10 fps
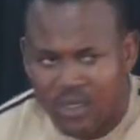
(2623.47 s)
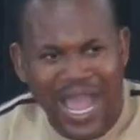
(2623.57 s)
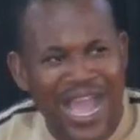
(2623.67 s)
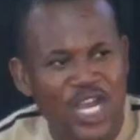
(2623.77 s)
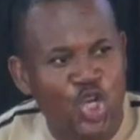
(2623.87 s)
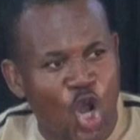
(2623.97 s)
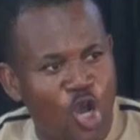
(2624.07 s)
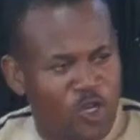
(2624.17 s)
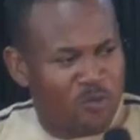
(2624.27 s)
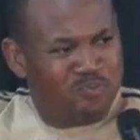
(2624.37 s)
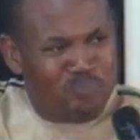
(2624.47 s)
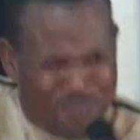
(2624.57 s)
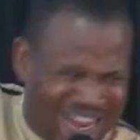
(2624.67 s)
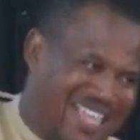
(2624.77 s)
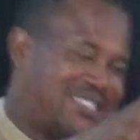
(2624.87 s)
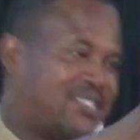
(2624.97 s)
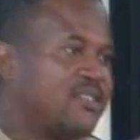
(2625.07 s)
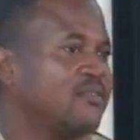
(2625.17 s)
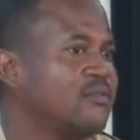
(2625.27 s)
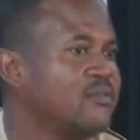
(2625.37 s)
and God blessed.
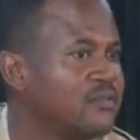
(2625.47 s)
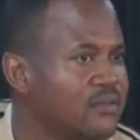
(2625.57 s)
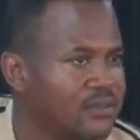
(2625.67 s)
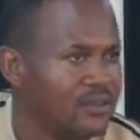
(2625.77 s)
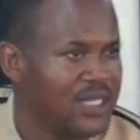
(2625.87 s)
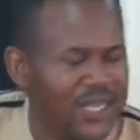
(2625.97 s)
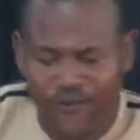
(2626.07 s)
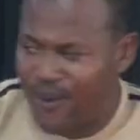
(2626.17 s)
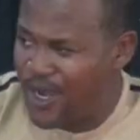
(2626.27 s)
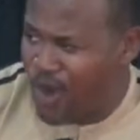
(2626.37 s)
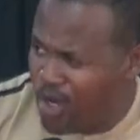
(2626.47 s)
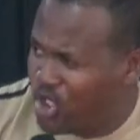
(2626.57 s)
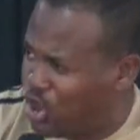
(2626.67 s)
If you are not